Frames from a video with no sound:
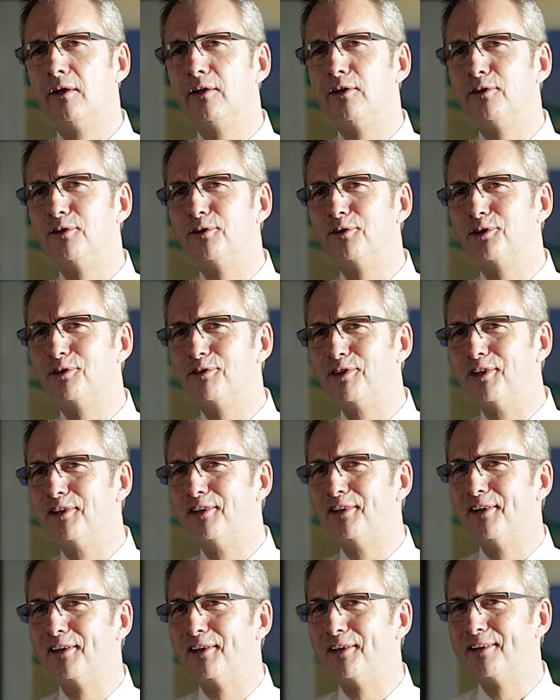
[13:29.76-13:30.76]
You've
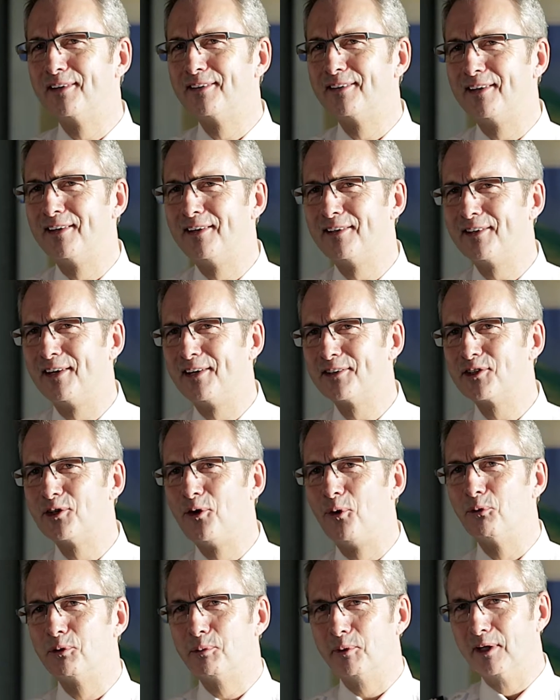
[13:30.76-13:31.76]
hinted that it hasn't
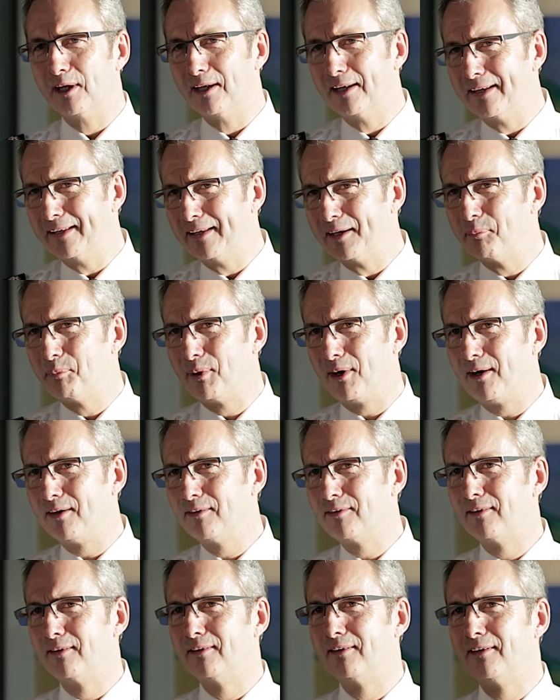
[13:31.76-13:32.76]
always been a linear
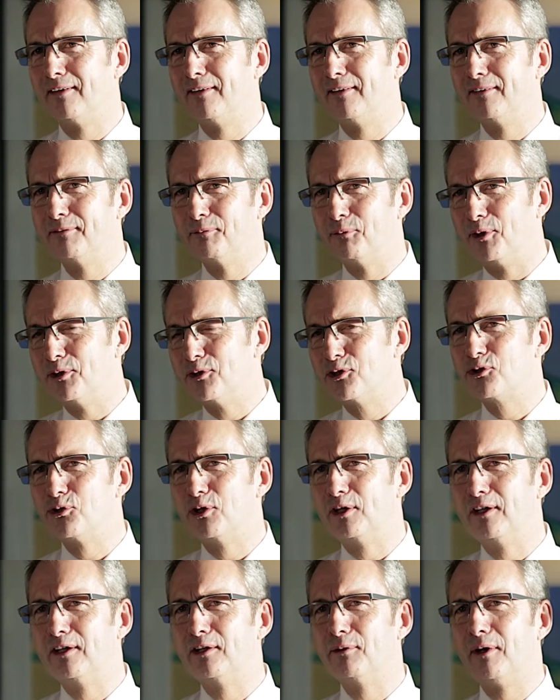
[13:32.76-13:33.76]
path and one
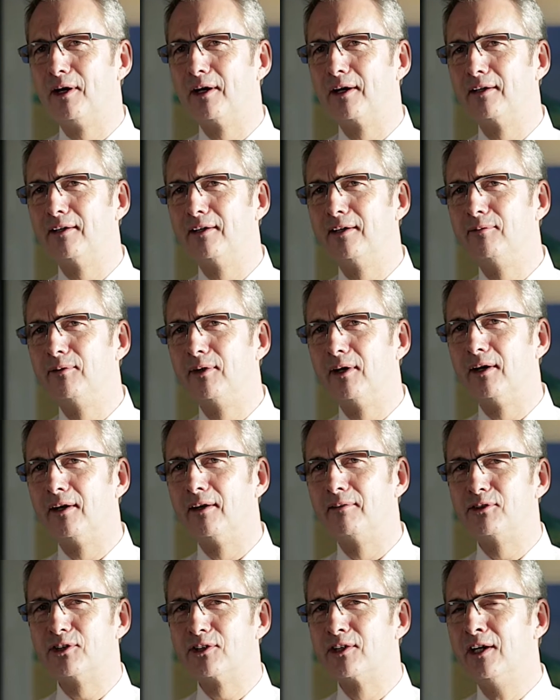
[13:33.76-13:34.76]
straight into academia. Yeah.
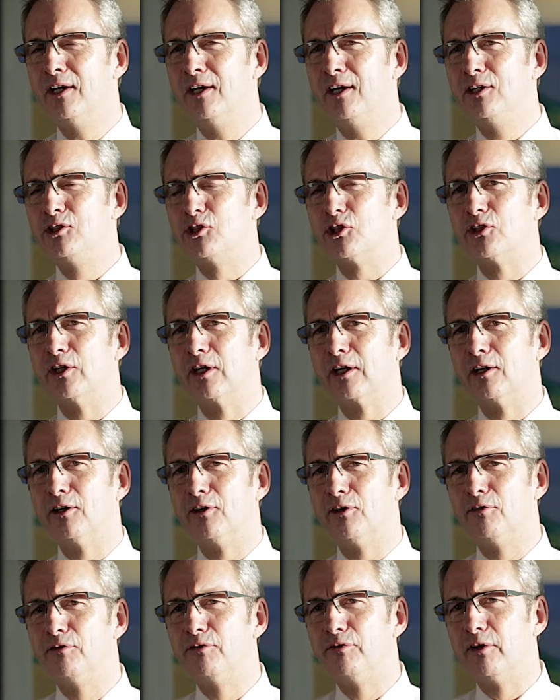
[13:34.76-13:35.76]
I'm just thinking
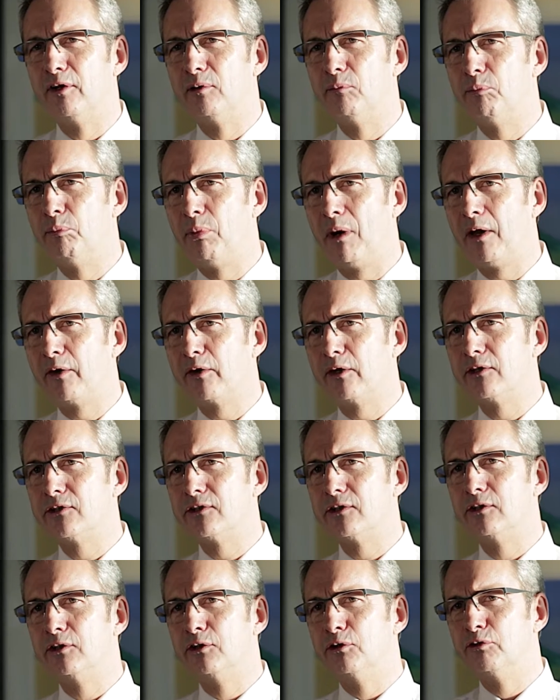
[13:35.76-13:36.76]
of barriers
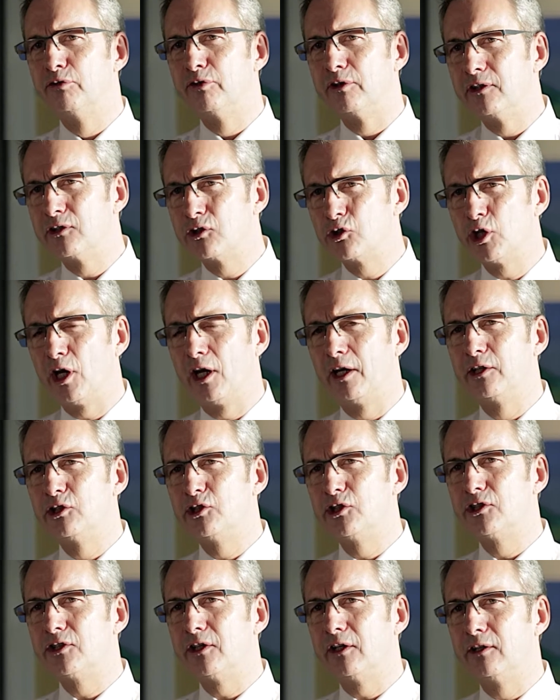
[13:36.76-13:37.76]
that you've faced,
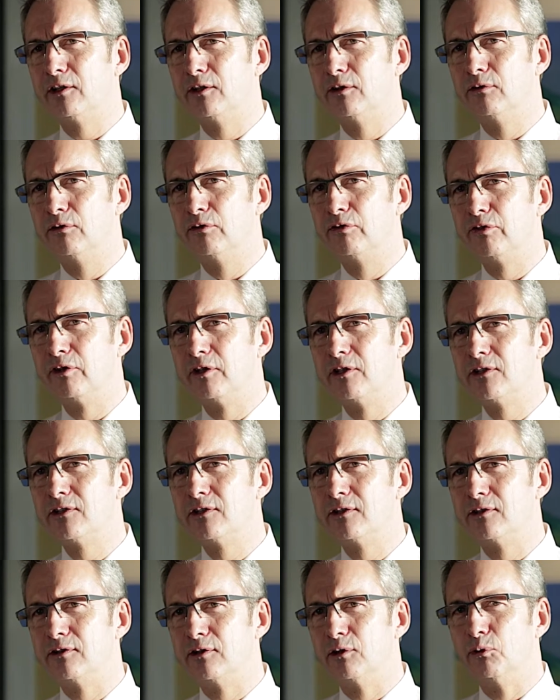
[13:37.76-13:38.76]
challenges that you've faced
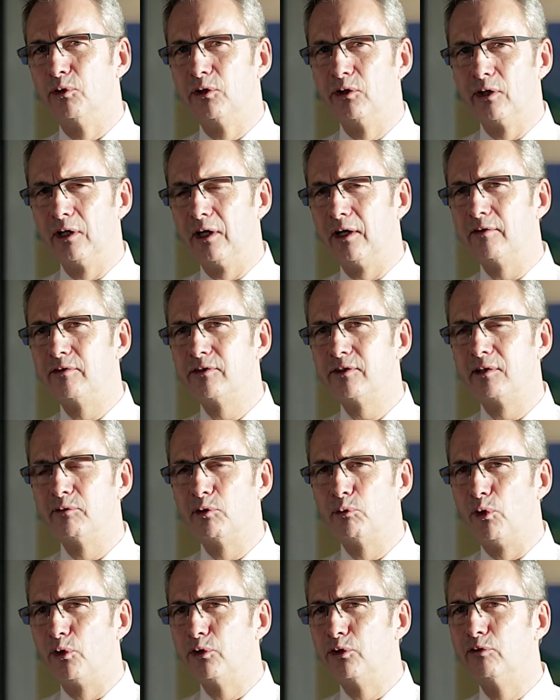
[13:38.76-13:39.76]
during your lifetime,
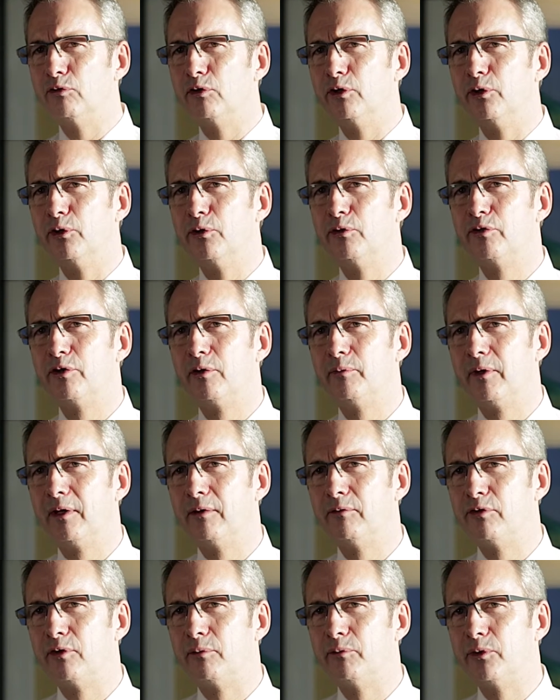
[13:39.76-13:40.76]
and what you've learned from that,
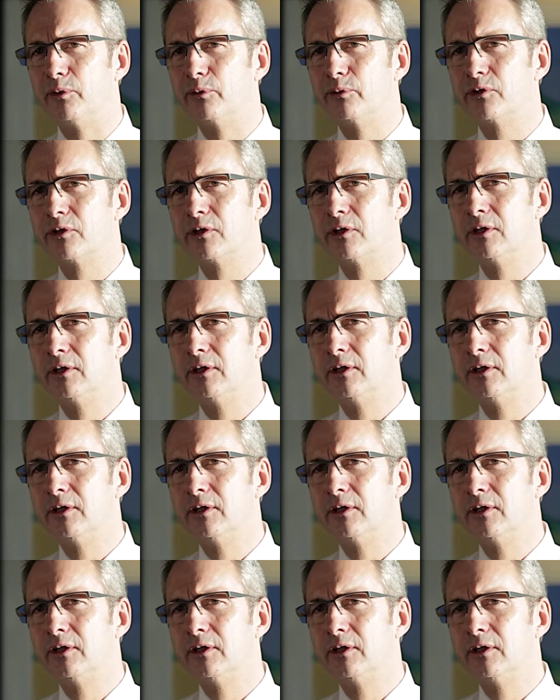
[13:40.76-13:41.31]
from those.